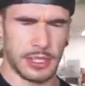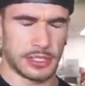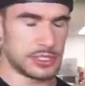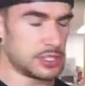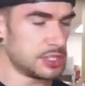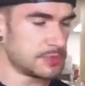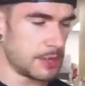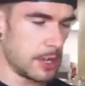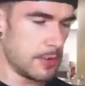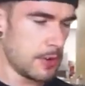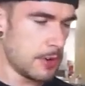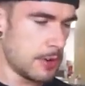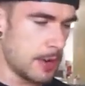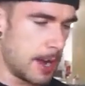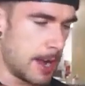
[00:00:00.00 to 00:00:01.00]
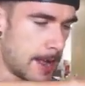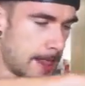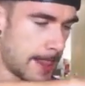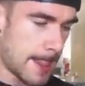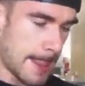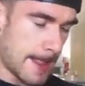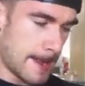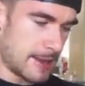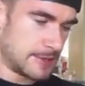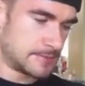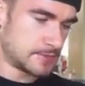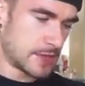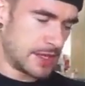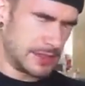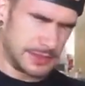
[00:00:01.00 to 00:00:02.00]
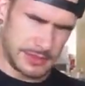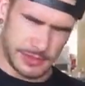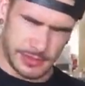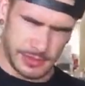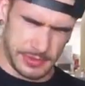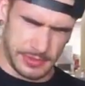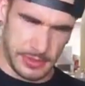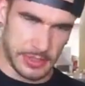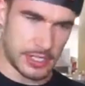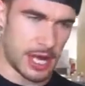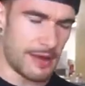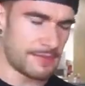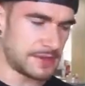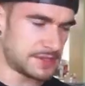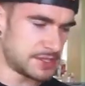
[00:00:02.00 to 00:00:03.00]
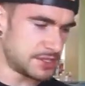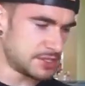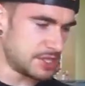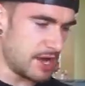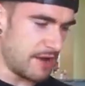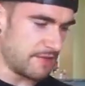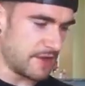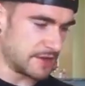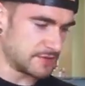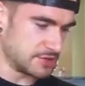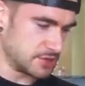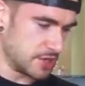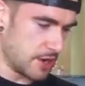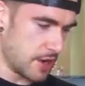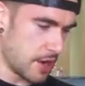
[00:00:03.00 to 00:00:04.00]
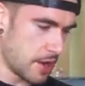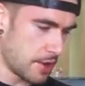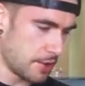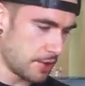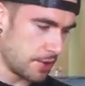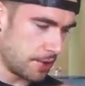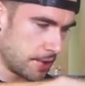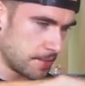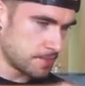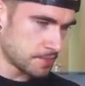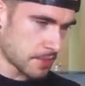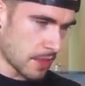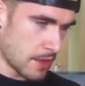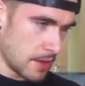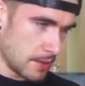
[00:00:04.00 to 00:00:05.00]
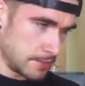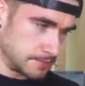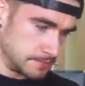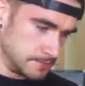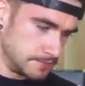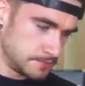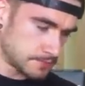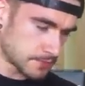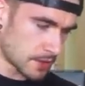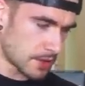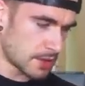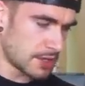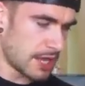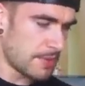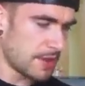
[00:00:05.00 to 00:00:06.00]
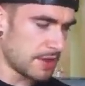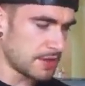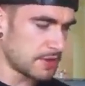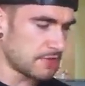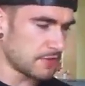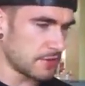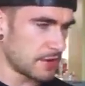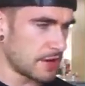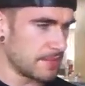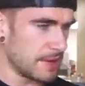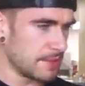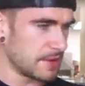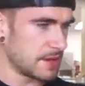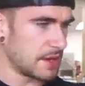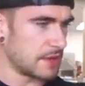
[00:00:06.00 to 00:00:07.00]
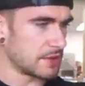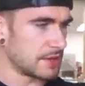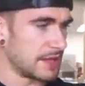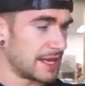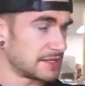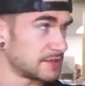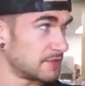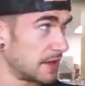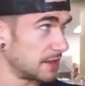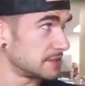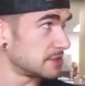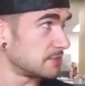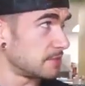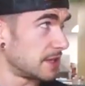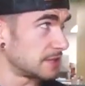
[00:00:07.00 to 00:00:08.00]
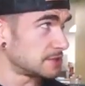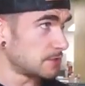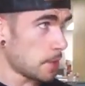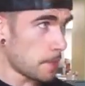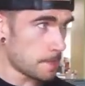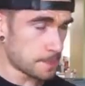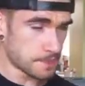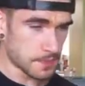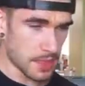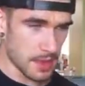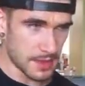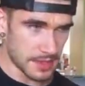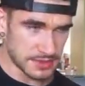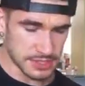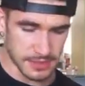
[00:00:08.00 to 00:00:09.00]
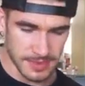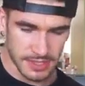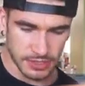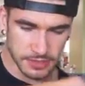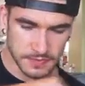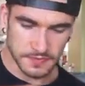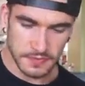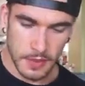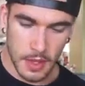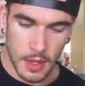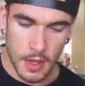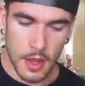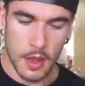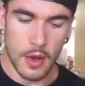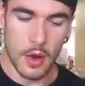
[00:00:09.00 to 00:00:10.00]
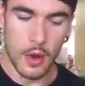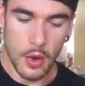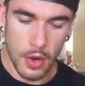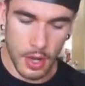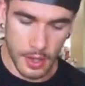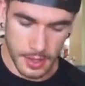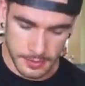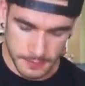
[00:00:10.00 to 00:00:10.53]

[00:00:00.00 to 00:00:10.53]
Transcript: Excuse me. Woo. Compliments to the chef, that's for sure. Cool. Can I bother you for maybe another glass of ice if possible? Thanks so much. Whew.